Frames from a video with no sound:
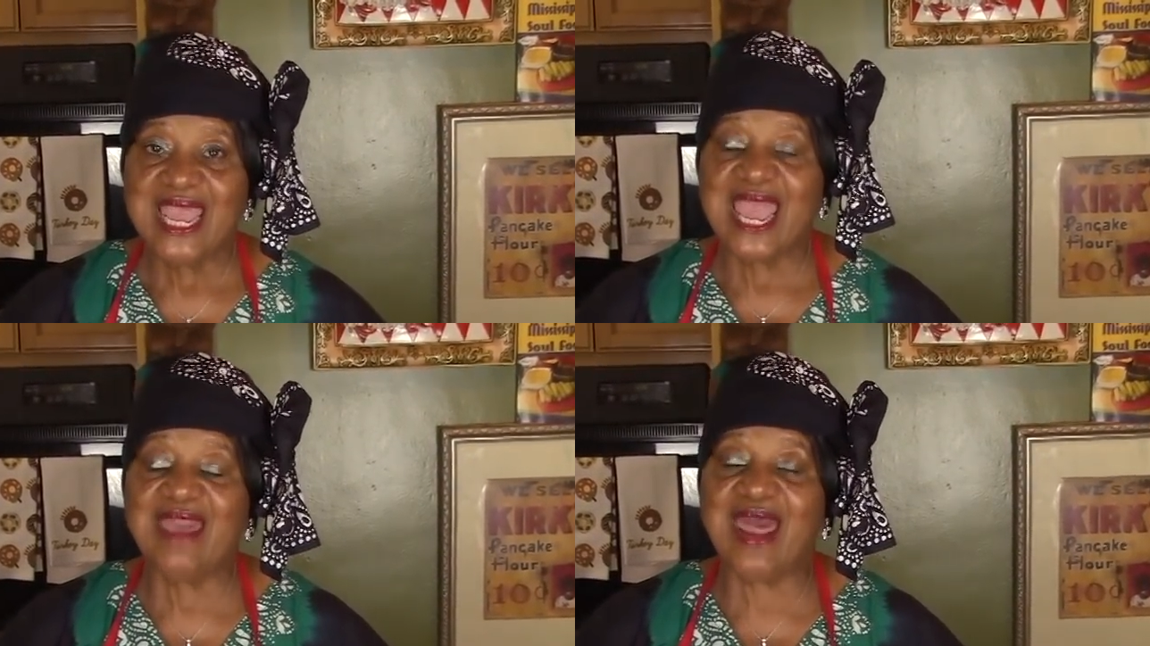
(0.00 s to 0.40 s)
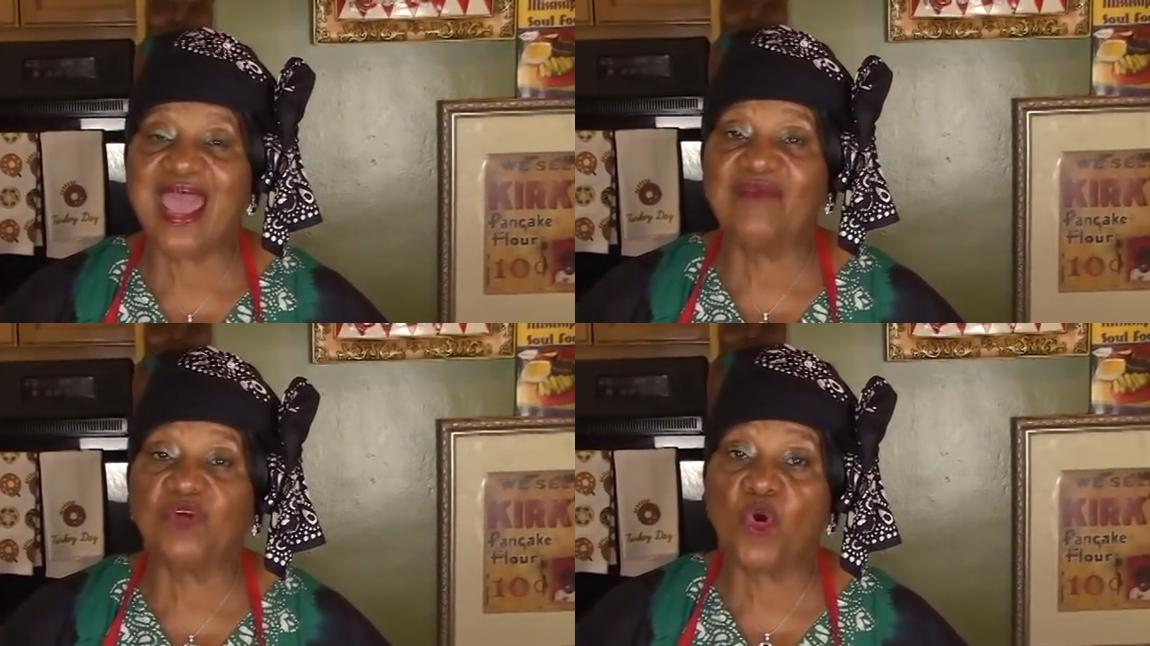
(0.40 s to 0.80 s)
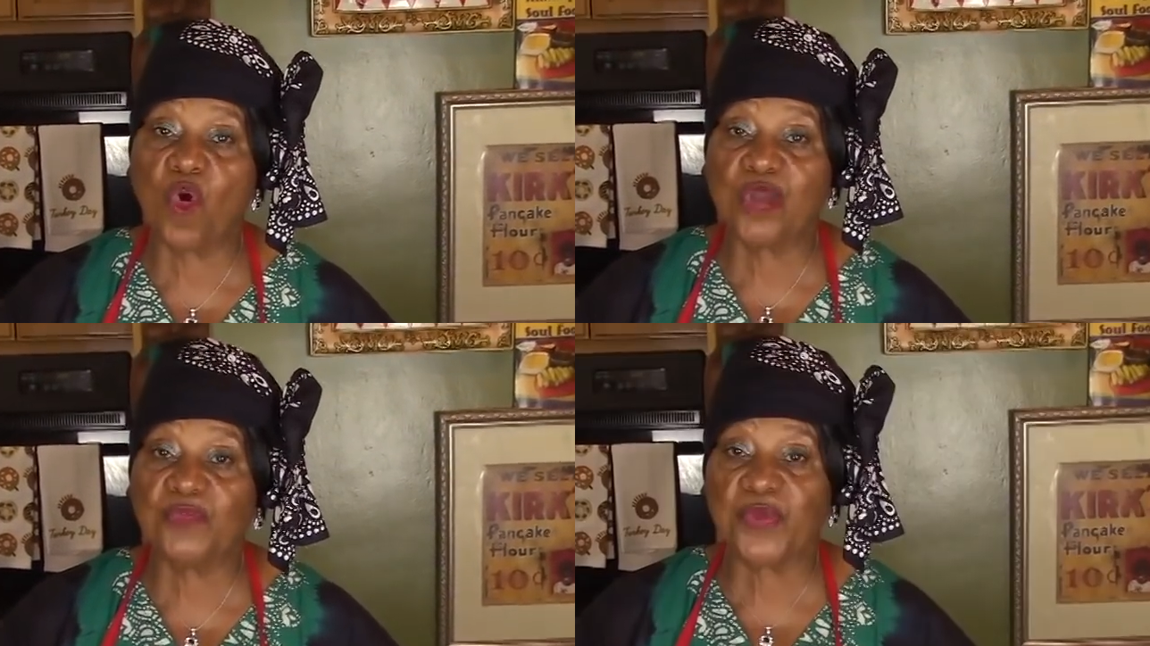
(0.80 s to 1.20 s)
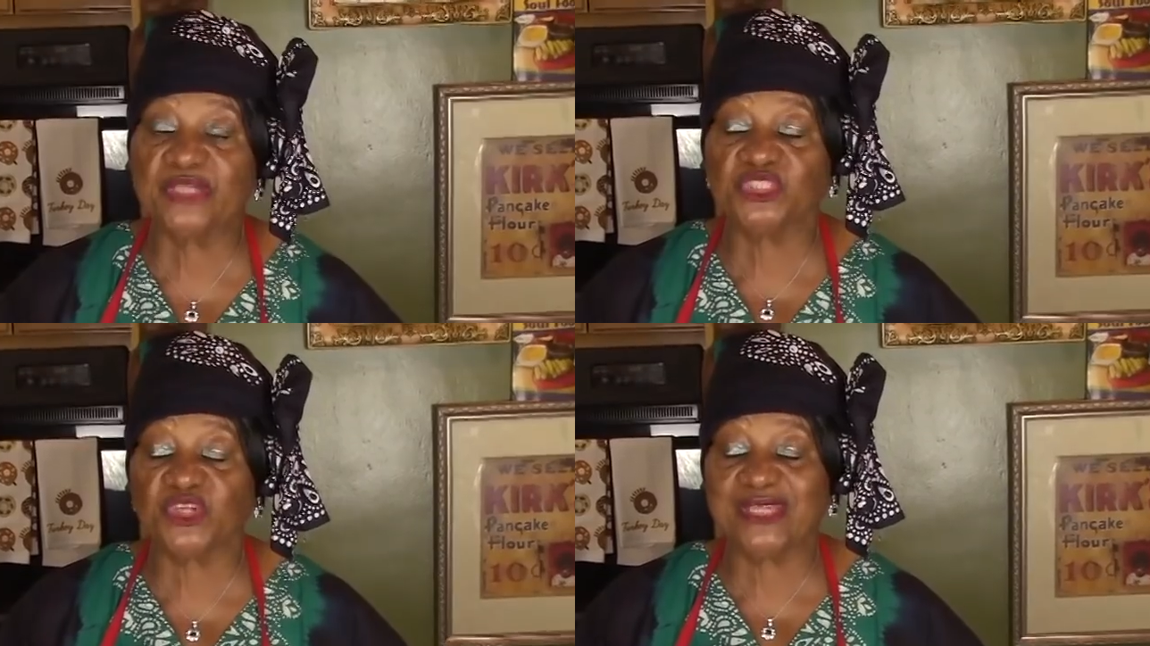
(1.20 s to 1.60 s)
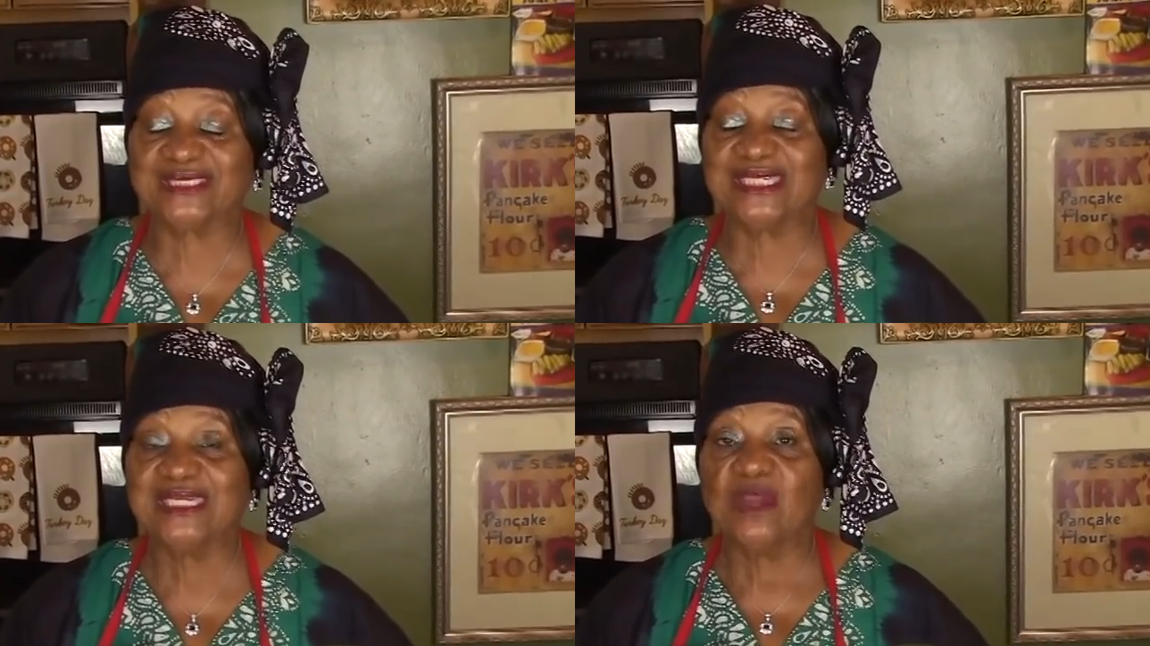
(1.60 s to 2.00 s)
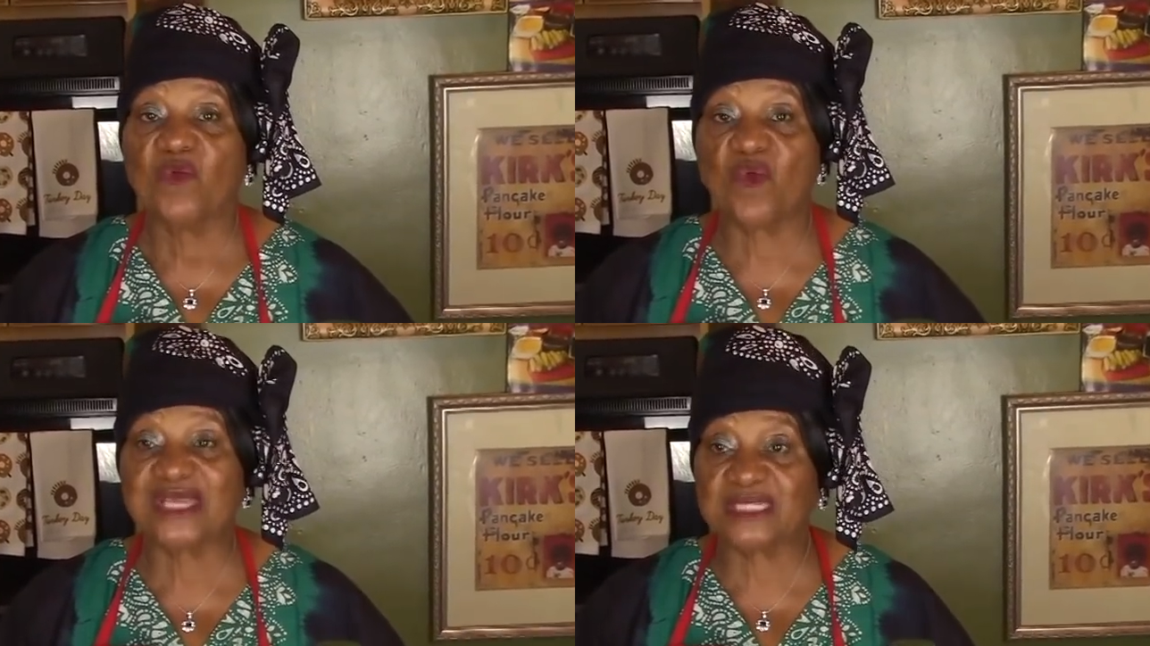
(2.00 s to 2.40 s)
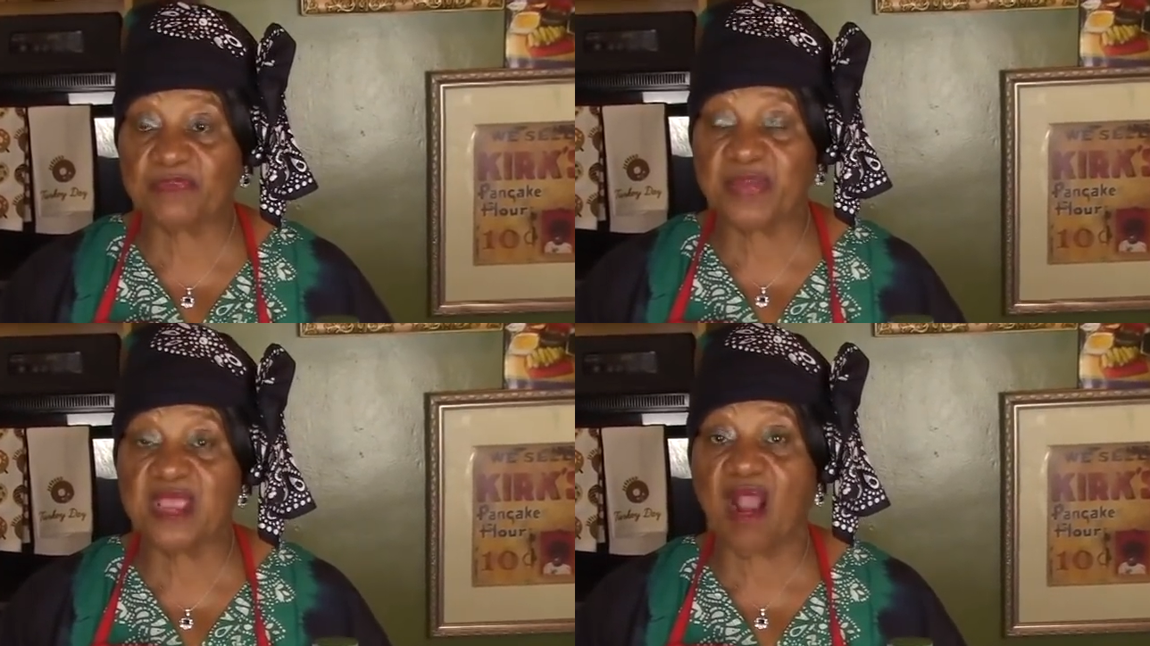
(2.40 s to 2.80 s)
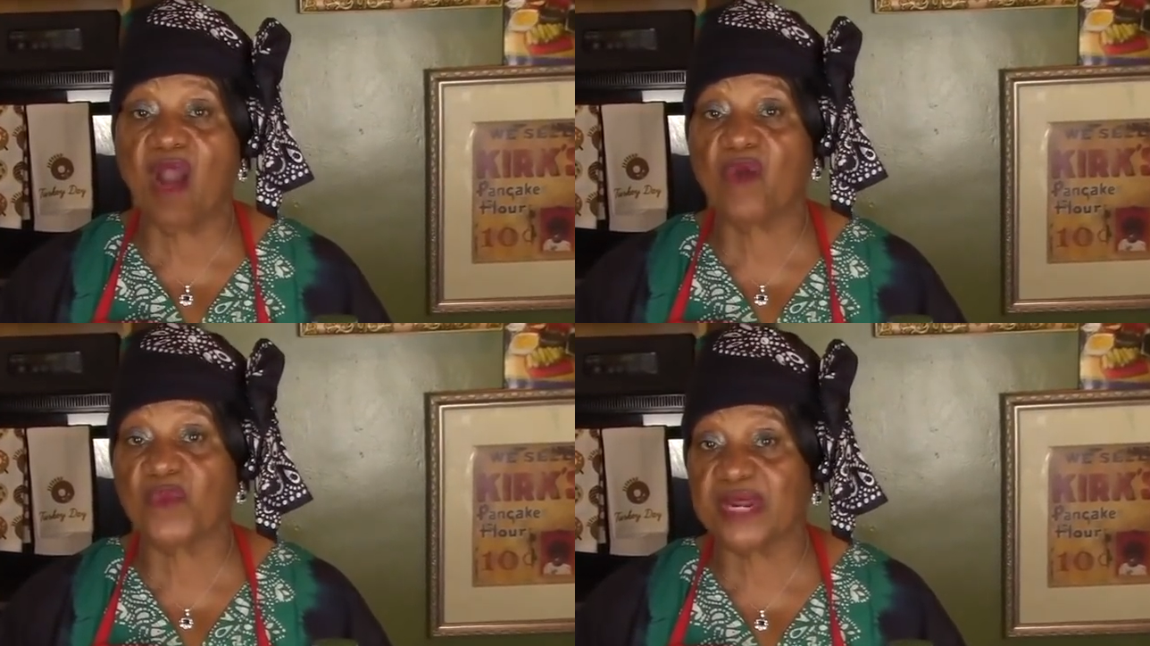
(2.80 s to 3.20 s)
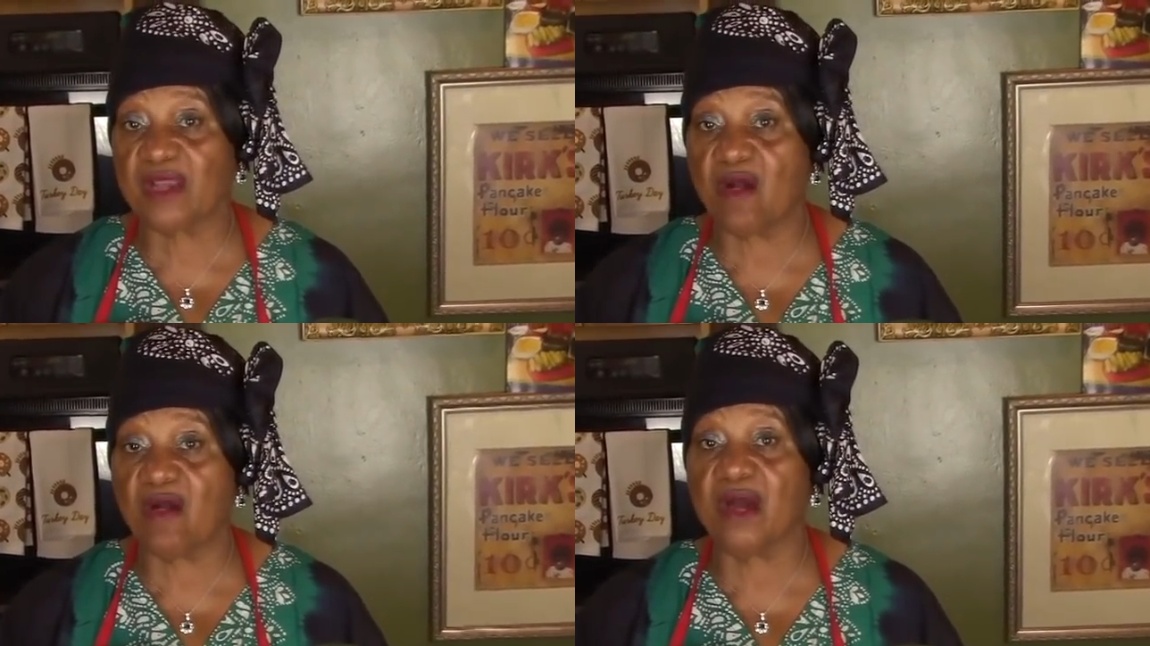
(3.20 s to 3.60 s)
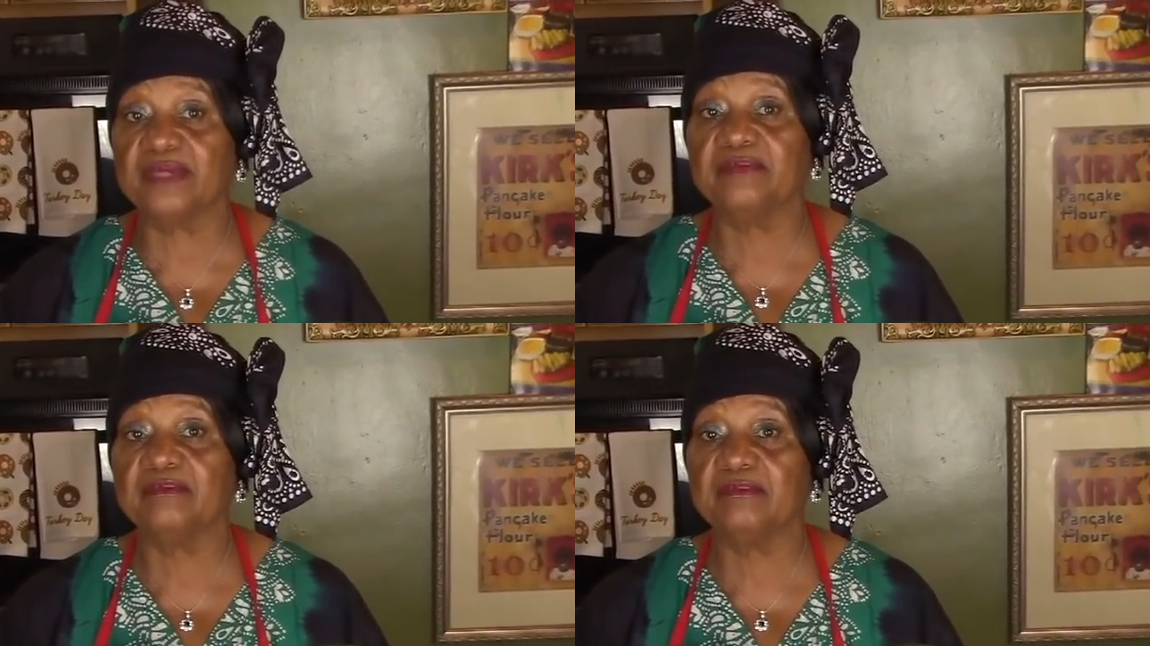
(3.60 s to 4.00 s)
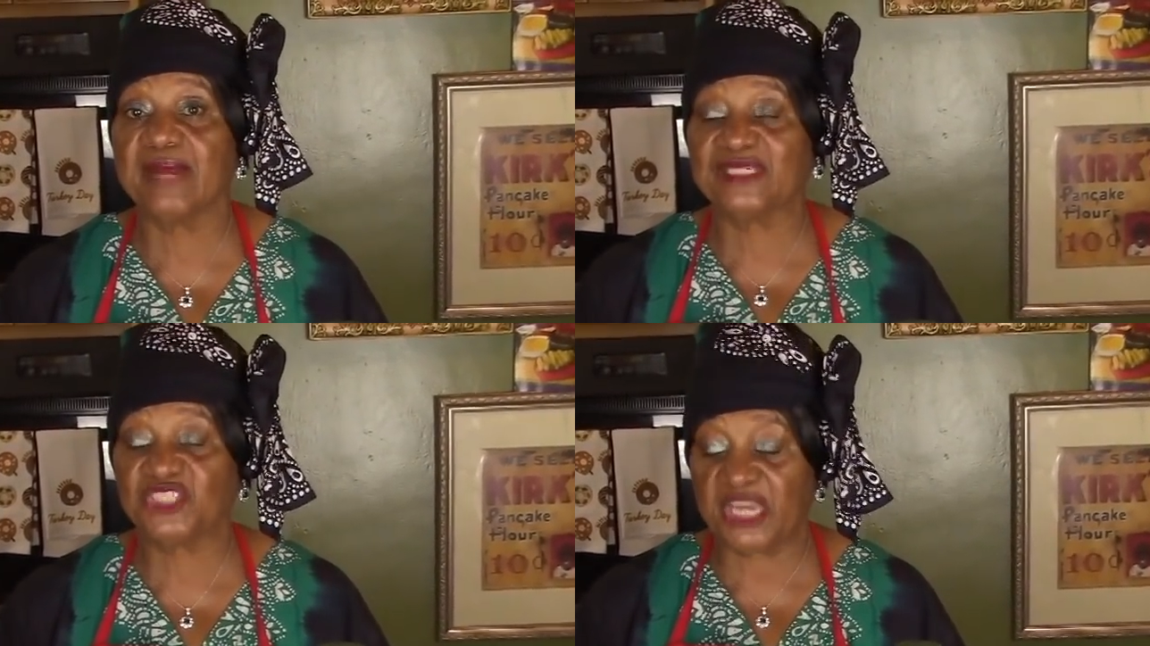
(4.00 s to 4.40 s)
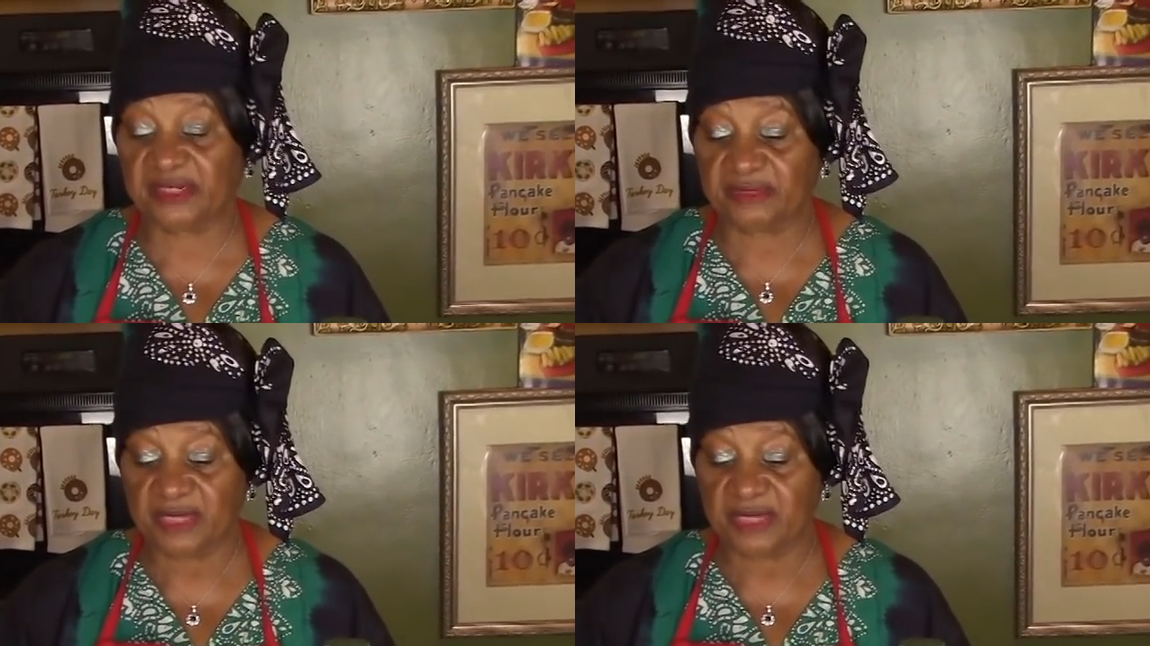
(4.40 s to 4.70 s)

And I have a cornbread dressing recipe already on my channel.